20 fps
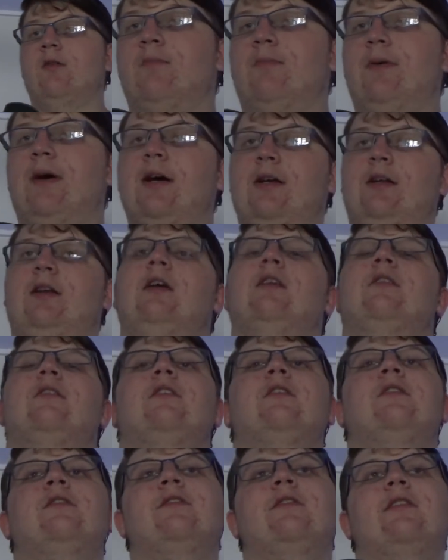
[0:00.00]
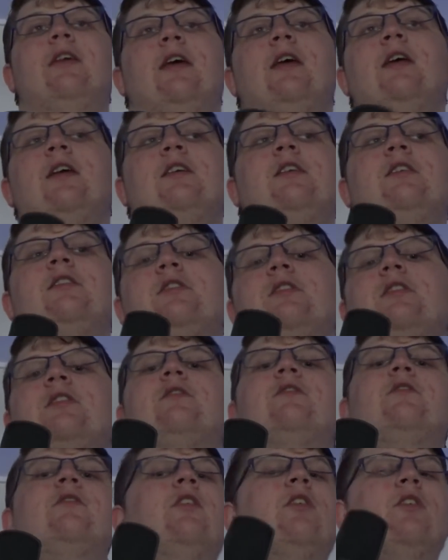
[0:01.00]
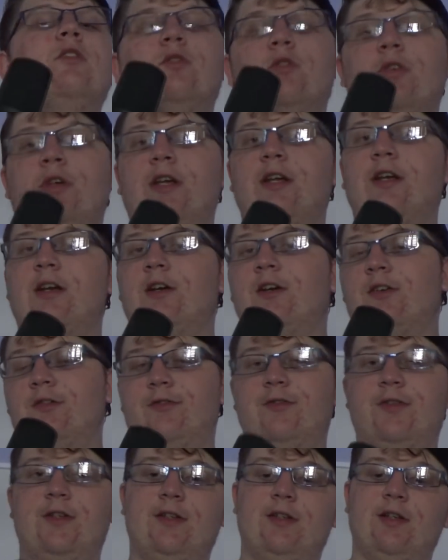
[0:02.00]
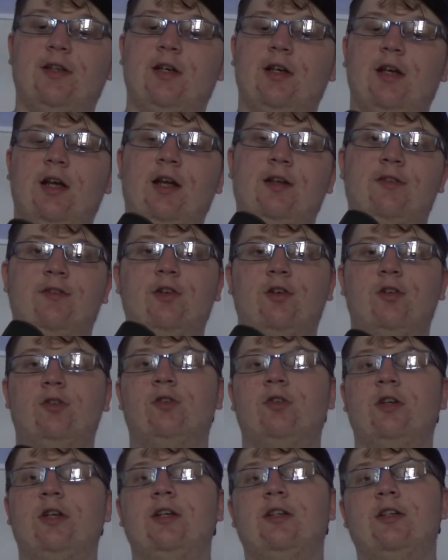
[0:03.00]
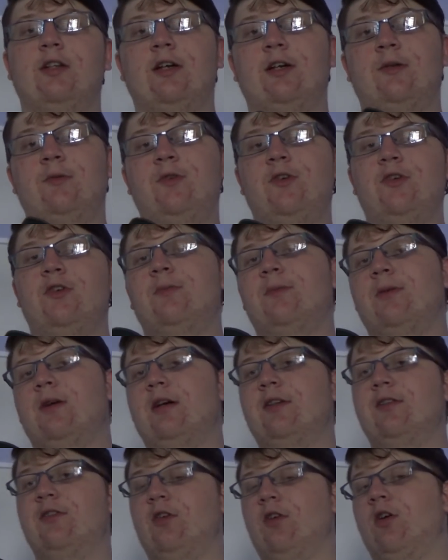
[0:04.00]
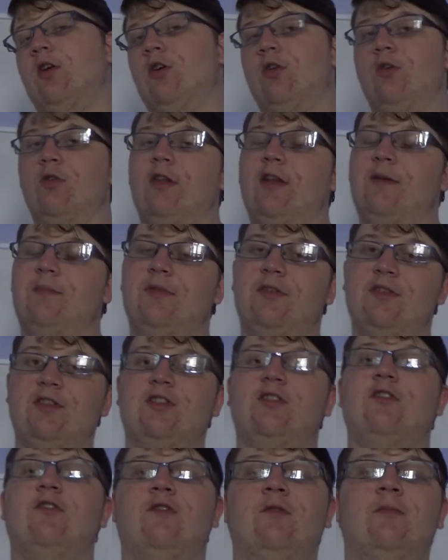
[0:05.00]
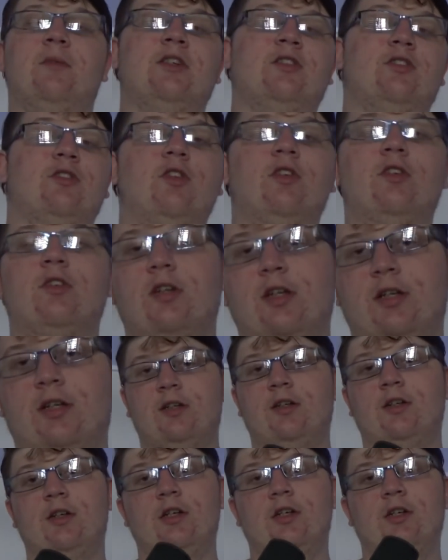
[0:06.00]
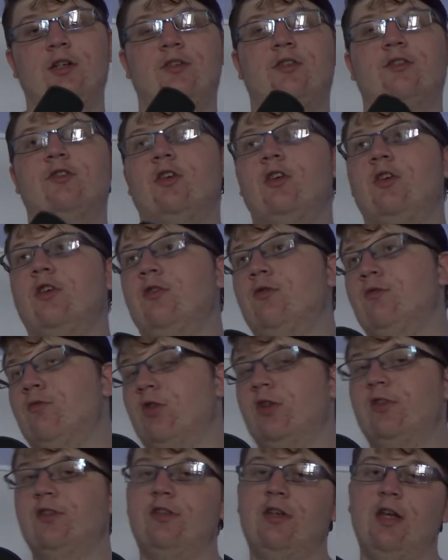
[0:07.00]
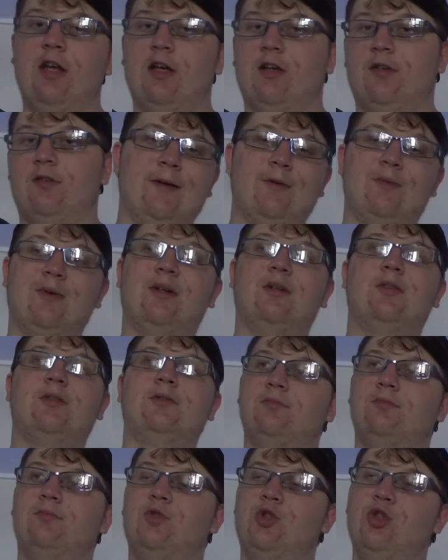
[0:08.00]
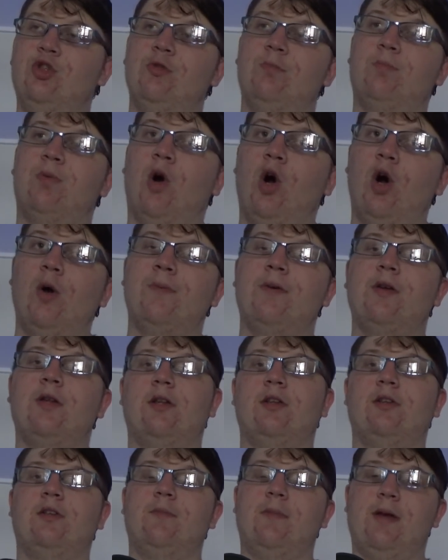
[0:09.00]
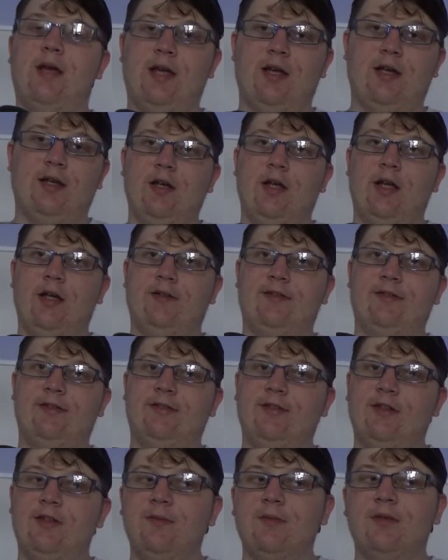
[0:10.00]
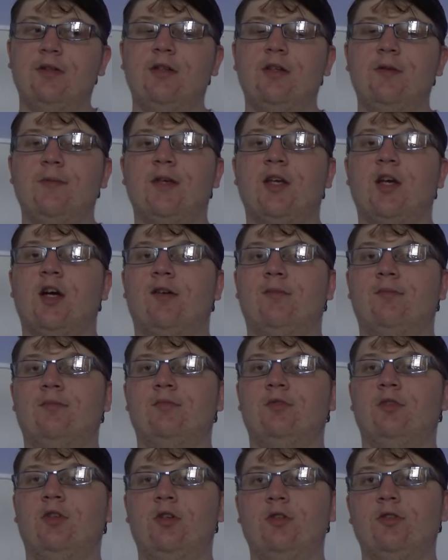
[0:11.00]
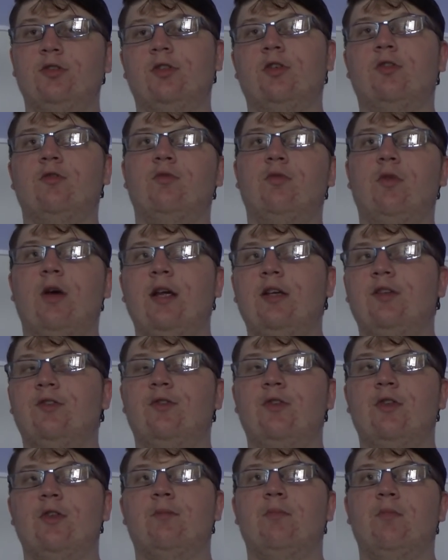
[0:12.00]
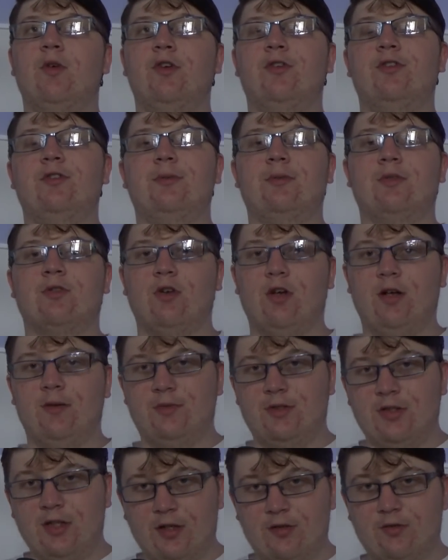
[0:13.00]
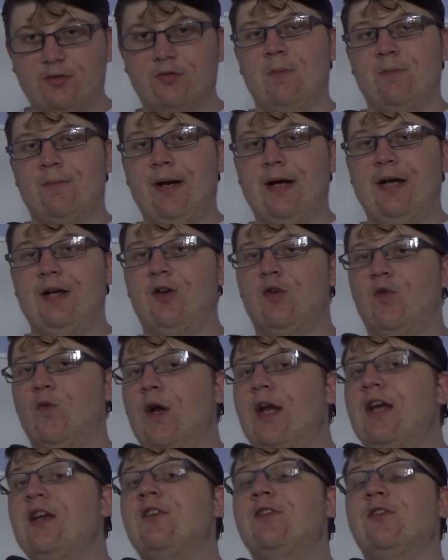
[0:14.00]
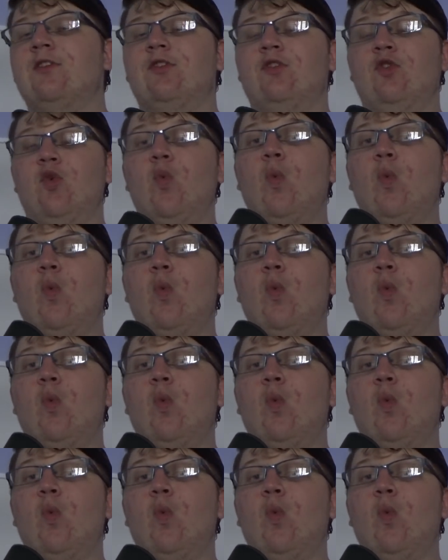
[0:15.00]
But at this stage, it's not looking healthy. It's not looking like Pewdiepie is going to hold that position for much longer. So what's now? Well, due to popular demand, it's seemingly become not a race for the most subscribed channel, but a race to